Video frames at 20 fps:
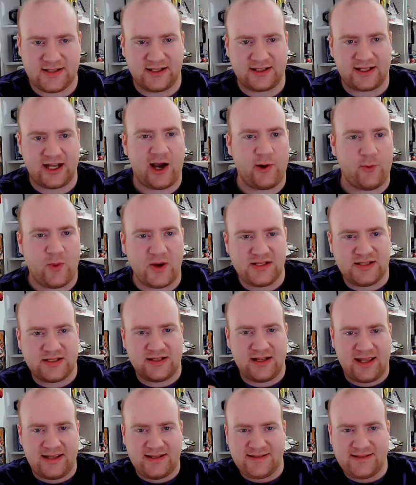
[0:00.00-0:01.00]
Like, I
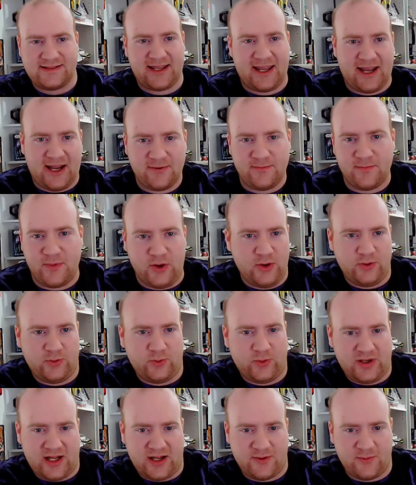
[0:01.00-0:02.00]
wasn't in scan mode
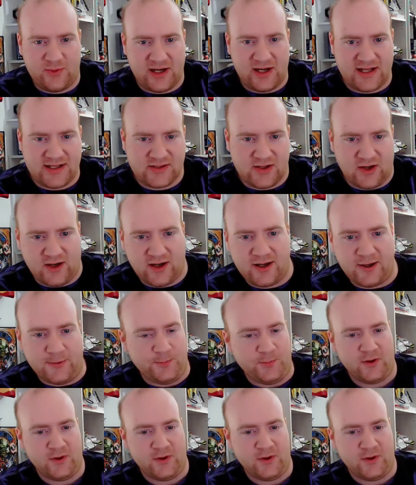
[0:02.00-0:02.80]
when I saw it.